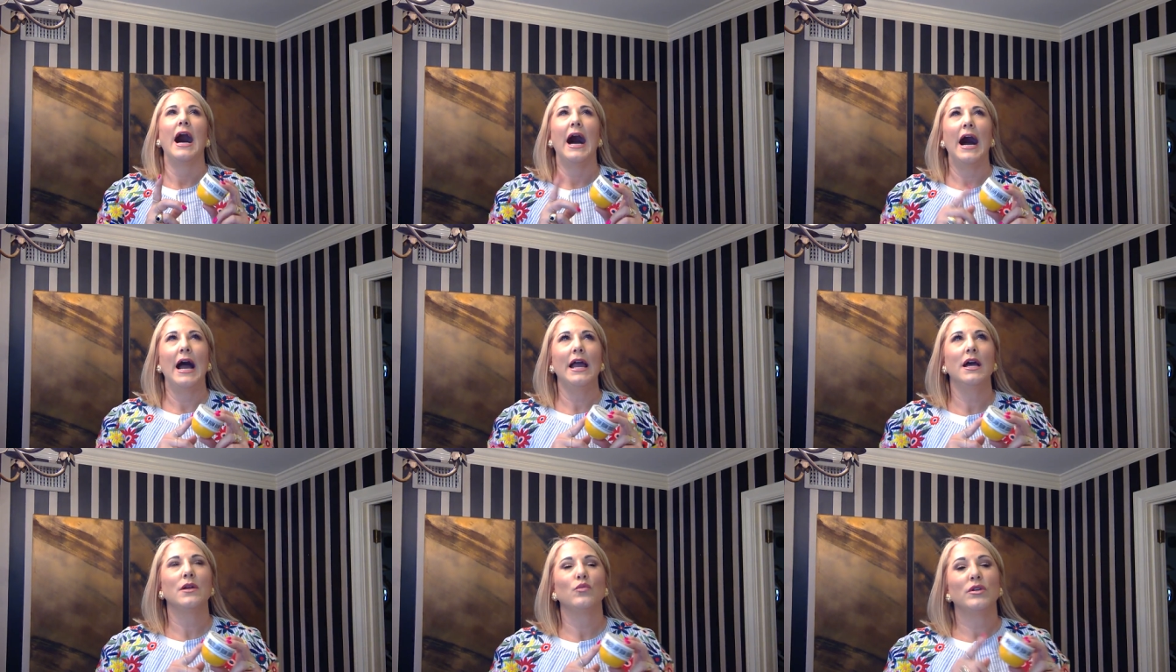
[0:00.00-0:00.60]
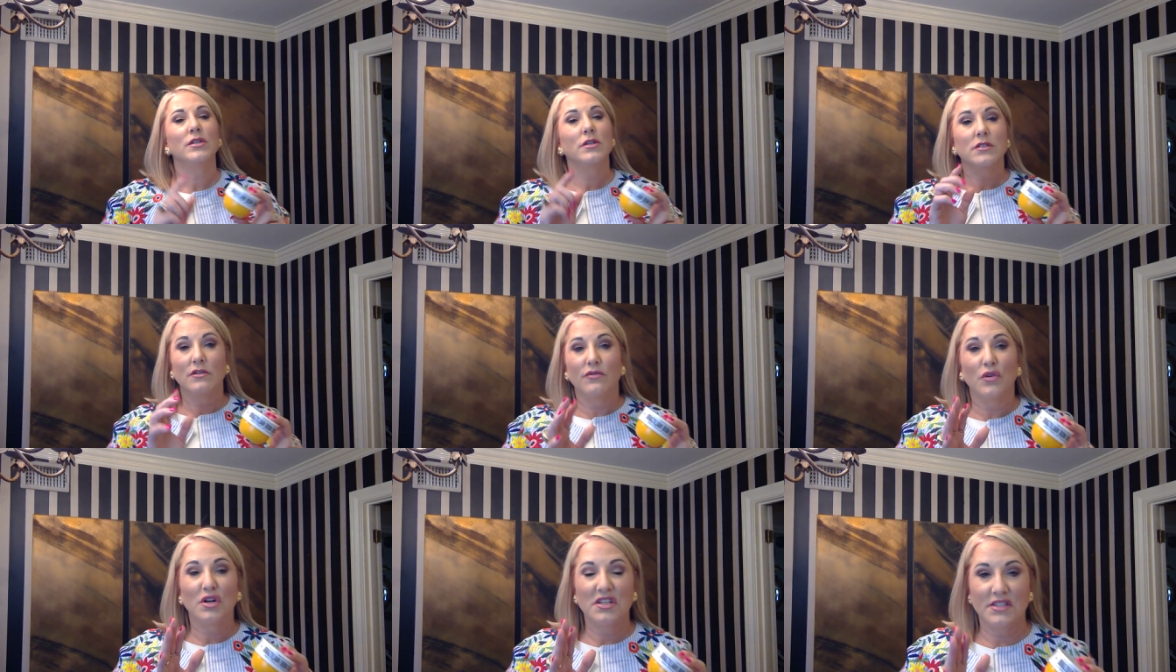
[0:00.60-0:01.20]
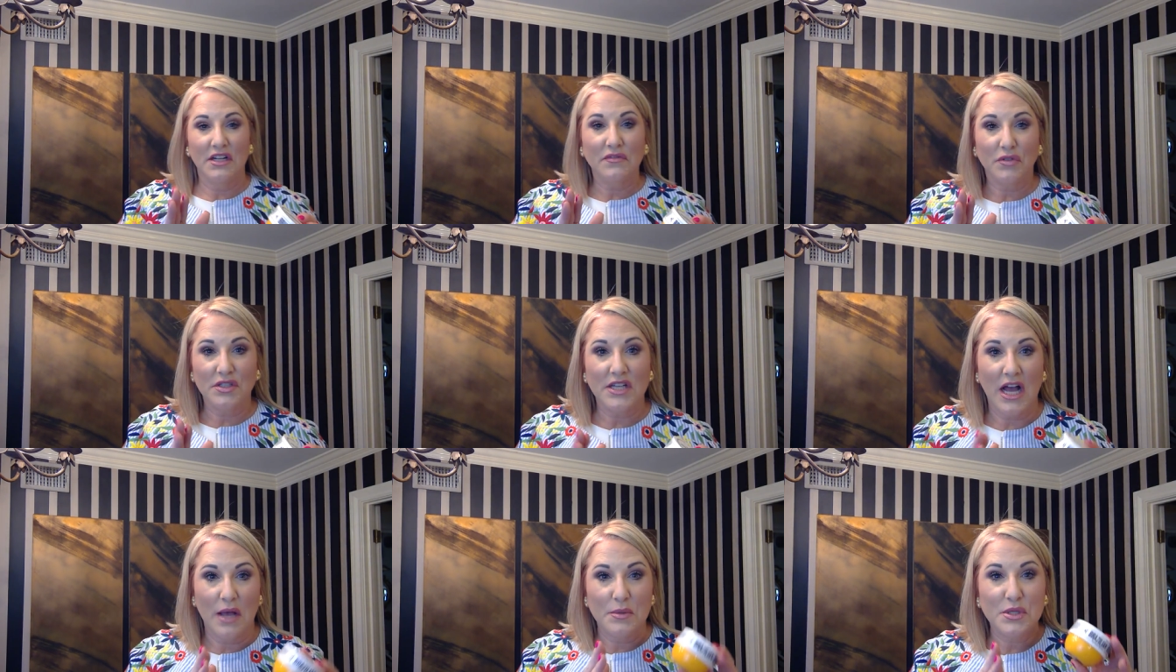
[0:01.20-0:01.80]
I had went to Sephora several
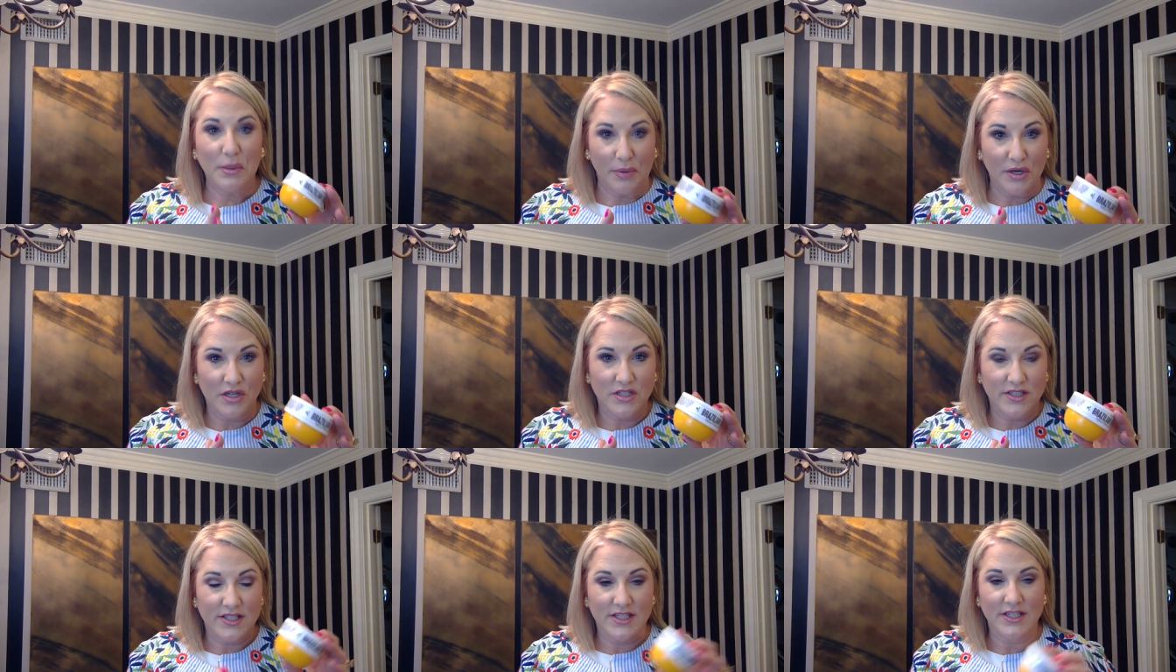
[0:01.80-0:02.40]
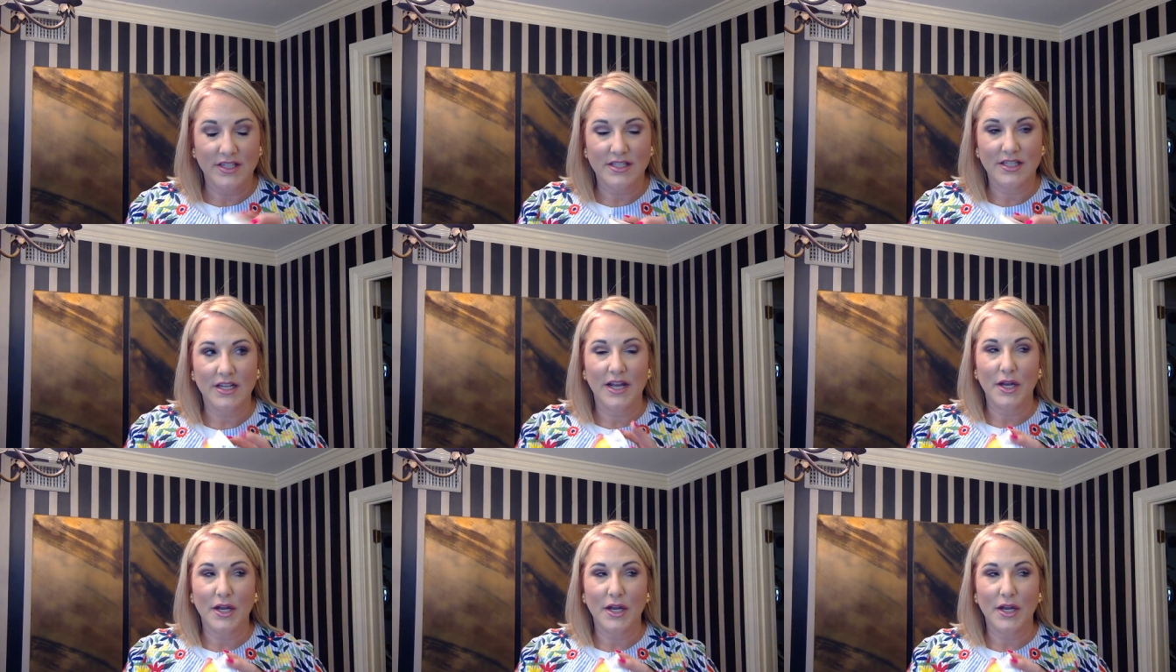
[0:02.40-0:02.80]
times to purchase this, and